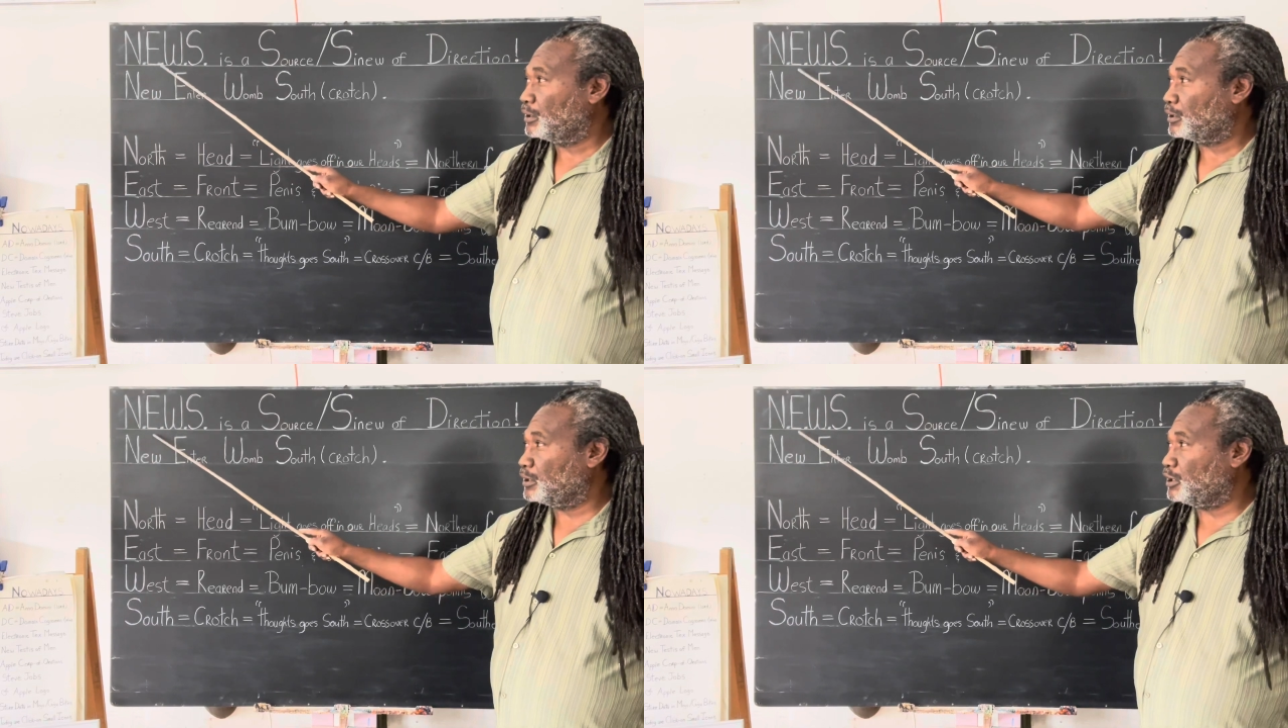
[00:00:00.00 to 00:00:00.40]

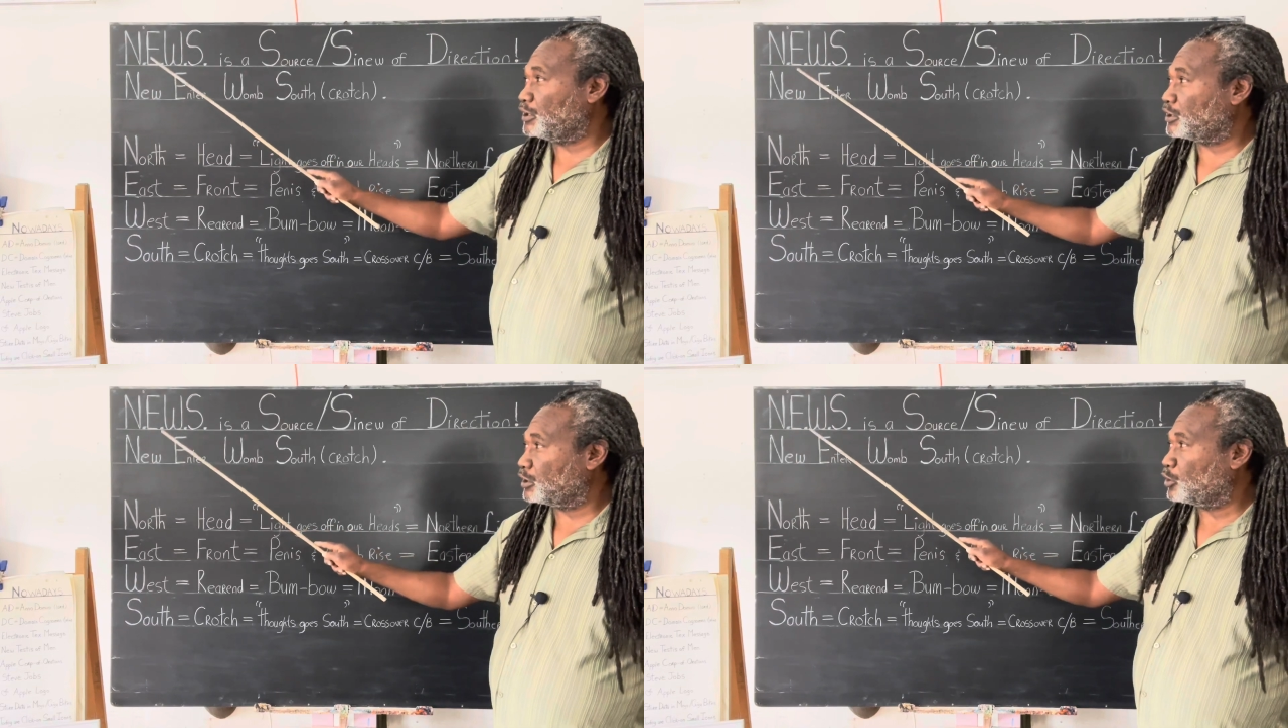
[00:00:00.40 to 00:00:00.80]

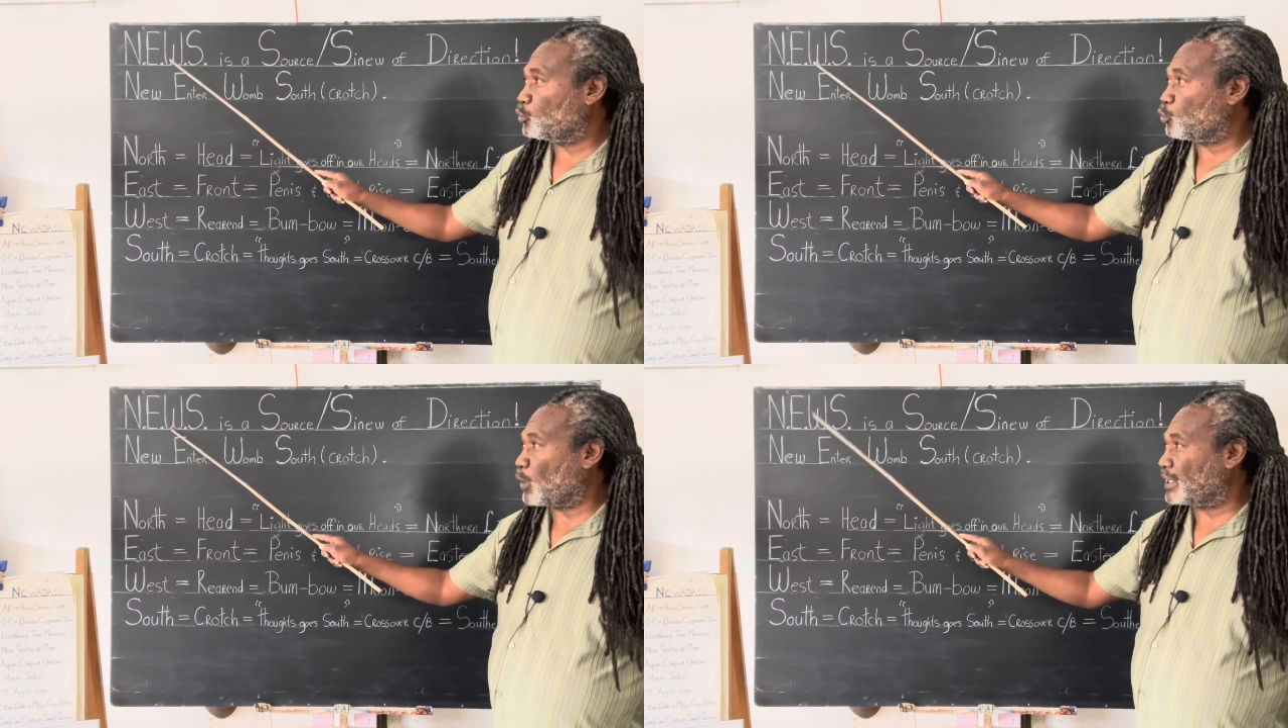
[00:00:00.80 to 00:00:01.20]
east,
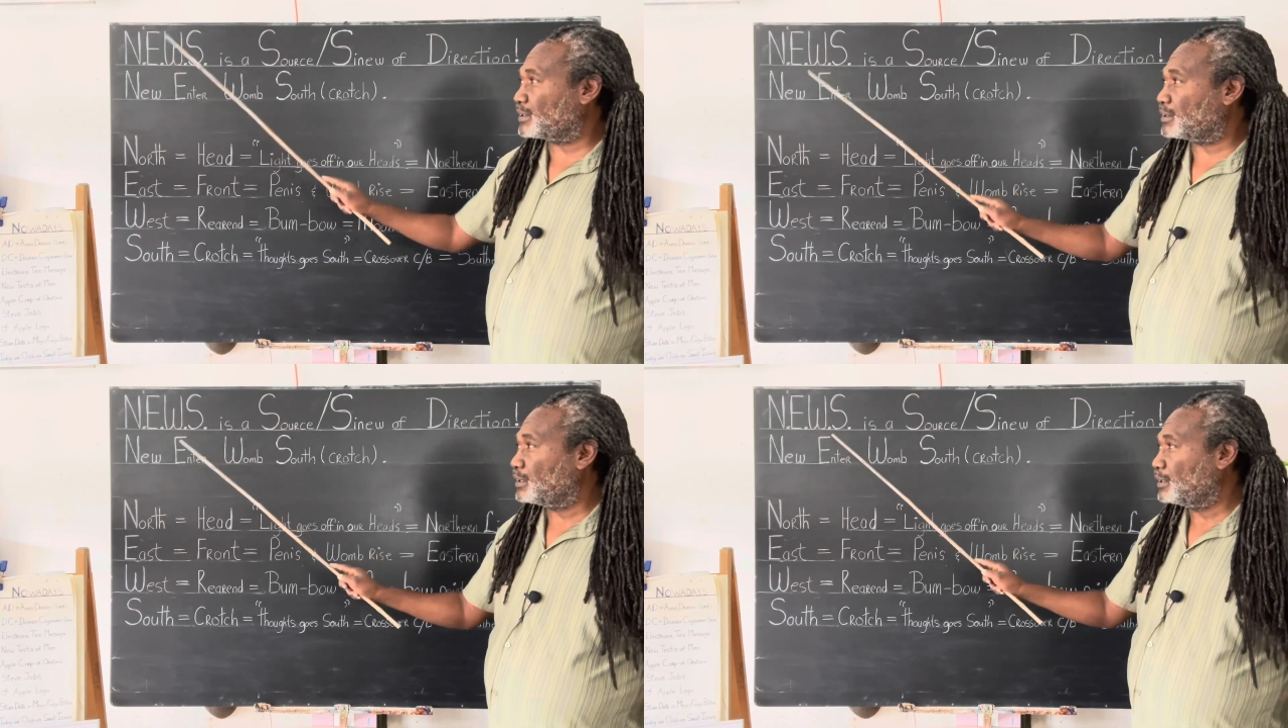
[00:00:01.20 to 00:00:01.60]

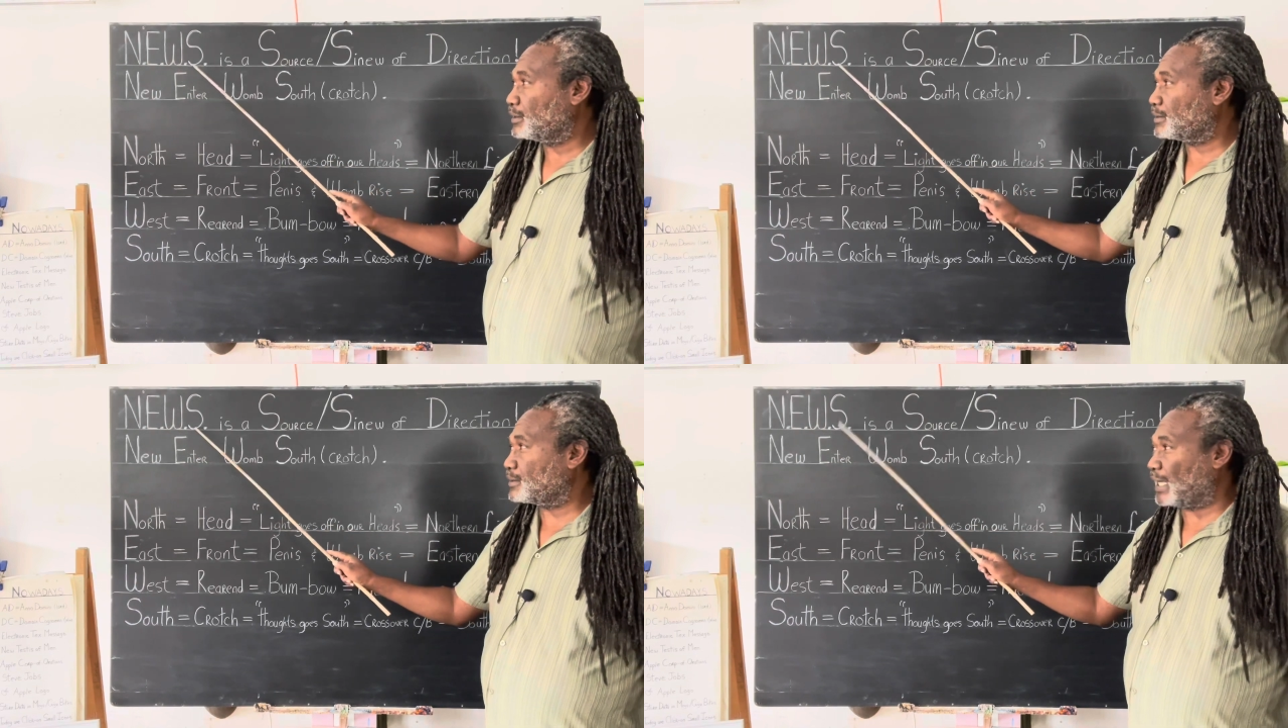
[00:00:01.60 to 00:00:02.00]
west,
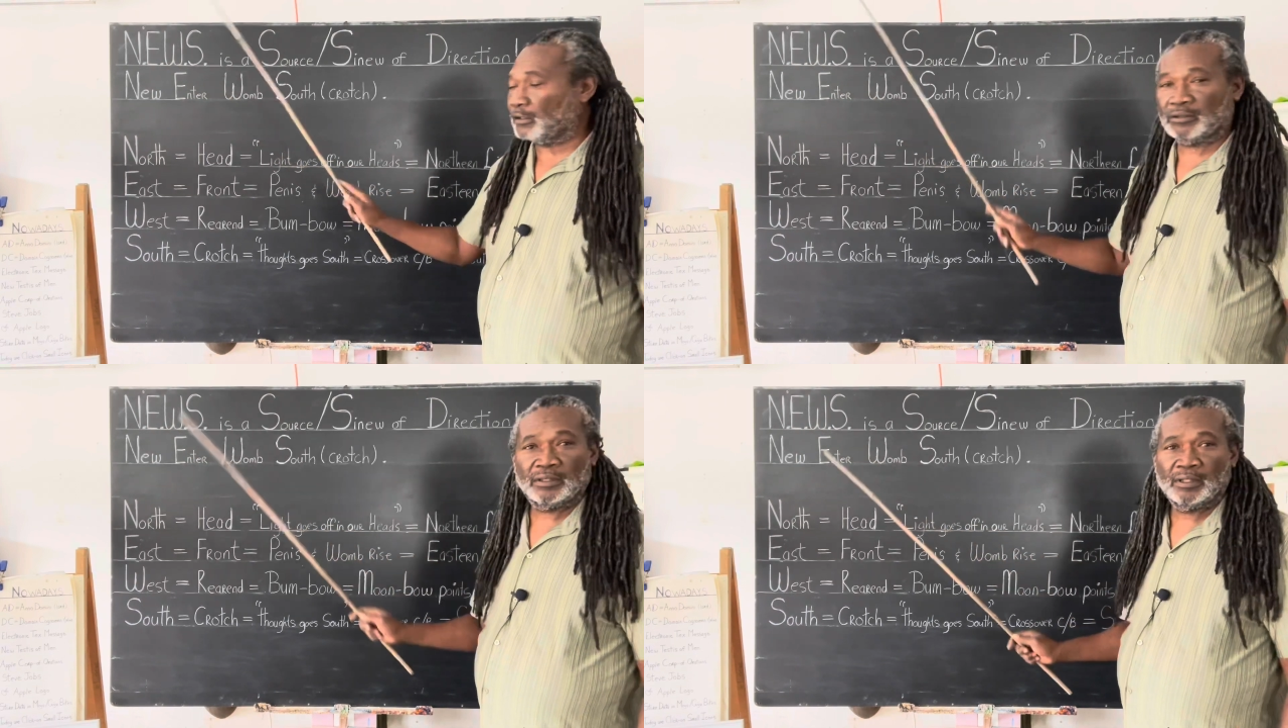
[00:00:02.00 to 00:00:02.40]
south.